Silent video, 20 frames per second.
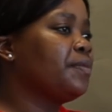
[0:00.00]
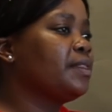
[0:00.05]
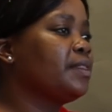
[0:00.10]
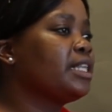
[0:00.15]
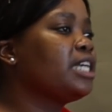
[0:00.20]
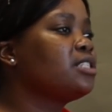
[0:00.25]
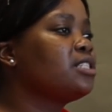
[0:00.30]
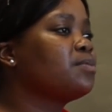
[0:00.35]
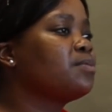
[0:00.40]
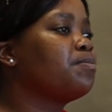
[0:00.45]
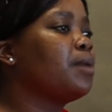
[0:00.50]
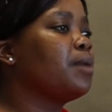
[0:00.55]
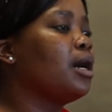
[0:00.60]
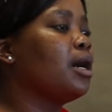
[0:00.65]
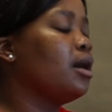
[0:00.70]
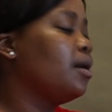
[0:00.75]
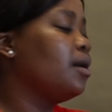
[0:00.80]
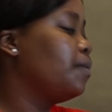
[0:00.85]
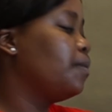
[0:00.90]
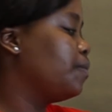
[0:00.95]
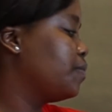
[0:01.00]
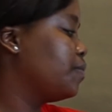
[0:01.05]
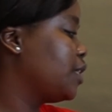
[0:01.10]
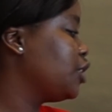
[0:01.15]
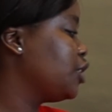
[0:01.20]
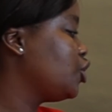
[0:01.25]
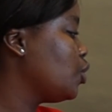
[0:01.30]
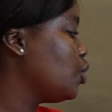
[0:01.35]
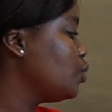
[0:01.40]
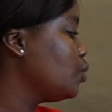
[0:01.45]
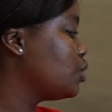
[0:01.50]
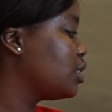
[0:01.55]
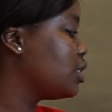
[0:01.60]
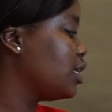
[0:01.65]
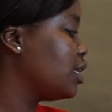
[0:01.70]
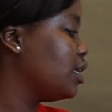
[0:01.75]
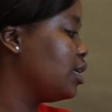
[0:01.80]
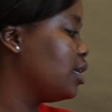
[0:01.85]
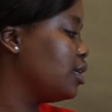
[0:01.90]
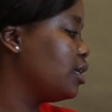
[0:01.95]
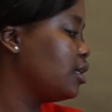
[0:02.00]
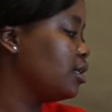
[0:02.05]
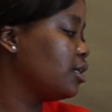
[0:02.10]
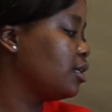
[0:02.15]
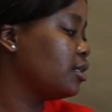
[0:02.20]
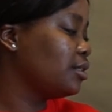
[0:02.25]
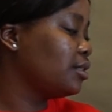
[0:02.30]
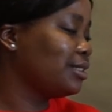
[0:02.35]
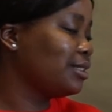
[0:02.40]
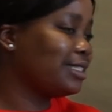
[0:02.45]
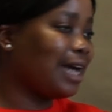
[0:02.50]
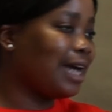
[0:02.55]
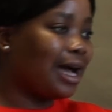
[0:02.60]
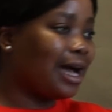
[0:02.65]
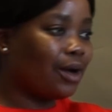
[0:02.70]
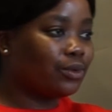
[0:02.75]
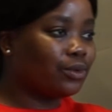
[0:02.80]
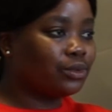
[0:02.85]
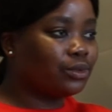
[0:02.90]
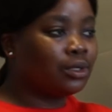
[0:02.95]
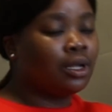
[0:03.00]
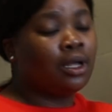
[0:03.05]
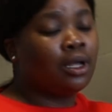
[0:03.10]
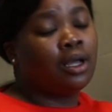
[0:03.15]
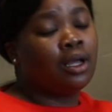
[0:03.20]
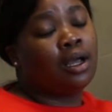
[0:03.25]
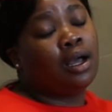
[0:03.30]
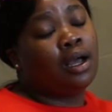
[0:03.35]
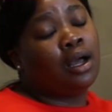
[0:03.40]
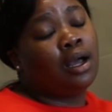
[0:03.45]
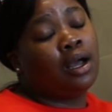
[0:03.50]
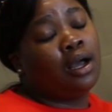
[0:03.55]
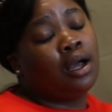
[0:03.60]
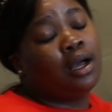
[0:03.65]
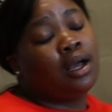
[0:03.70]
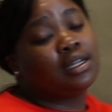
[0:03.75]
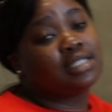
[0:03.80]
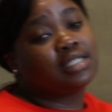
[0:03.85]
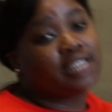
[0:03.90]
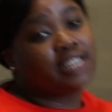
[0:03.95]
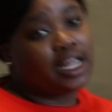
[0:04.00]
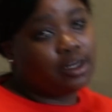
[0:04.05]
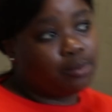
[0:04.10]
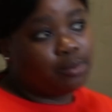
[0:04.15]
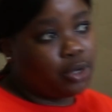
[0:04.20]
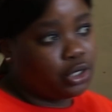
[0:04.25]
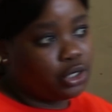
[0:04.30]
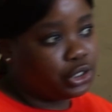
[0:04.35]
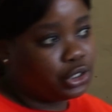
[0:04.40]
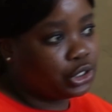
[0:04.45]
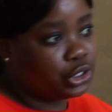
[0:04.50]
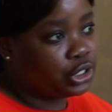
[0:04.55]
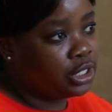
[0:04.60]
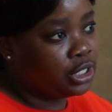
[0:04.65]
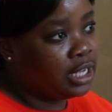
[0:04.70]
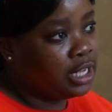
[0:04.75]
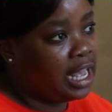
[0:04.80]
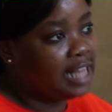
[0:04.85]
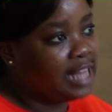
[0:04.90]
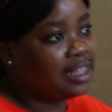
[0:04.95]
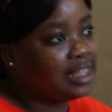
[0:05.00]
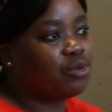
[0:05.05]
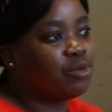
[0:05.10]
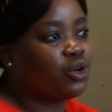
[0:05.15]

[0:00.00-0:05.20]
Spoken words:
they chose the town Stellenbosch. I think